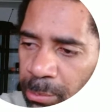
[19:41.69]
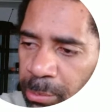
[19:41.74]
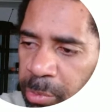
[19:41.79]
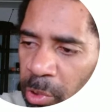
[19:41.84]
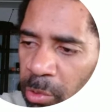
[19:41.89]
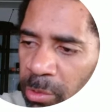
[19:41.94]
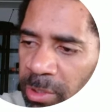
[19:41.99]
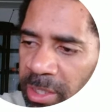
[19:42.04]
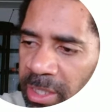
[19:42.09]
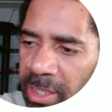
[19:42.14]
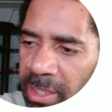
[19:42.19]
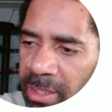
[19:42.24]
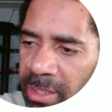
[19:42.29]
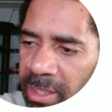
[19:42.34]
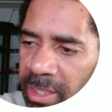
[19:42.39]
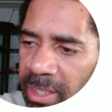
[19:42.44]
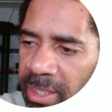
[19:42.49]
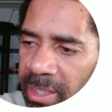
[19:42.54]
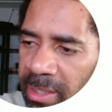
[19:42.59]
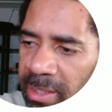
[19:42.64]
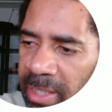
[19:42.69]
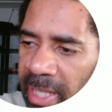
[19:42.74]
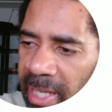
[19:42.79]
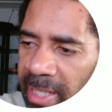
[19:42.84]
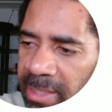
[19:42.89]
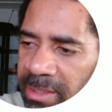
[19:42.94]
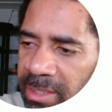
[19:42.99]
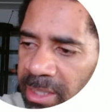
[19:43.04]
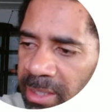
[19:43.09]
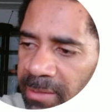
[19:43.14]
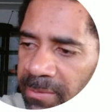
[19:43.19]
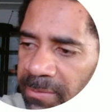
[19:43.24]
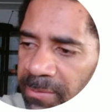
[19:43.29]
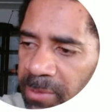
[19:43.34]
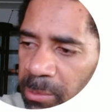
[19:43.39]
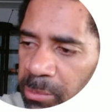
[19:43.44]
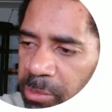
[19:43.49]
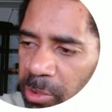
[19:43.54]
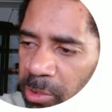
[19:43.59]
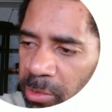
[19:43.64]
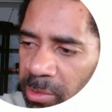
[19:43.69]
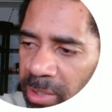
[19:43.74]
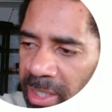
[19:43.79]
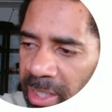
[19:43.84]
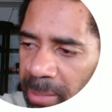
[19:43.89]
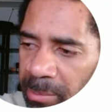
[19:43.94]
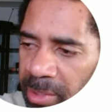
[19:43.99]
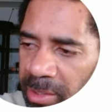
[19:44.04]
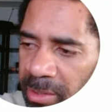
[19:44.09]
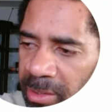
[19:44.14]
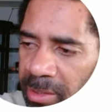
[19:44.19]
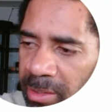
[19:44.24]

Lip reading: Boolean and logic for programming.